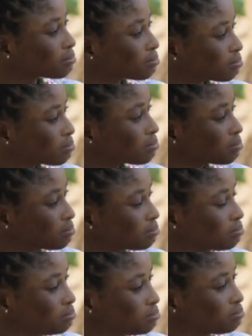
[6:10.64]

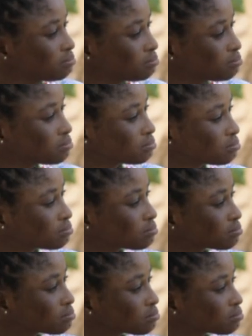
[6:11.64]

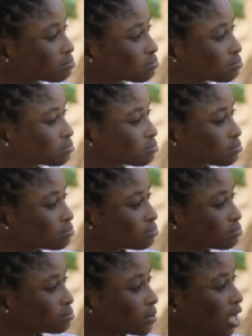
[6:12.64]

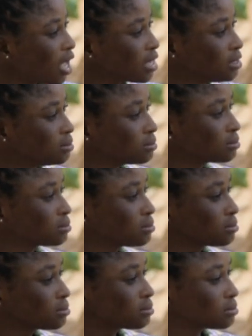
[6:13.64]

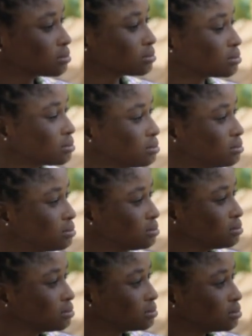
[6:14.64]

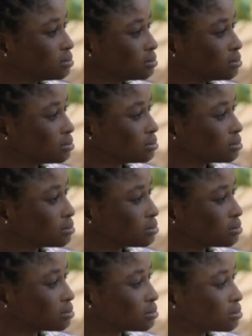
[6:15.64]

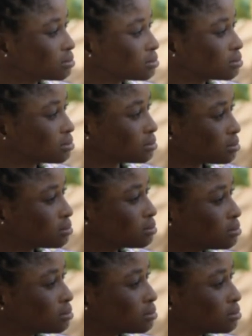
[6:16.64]
The person shown says nothing.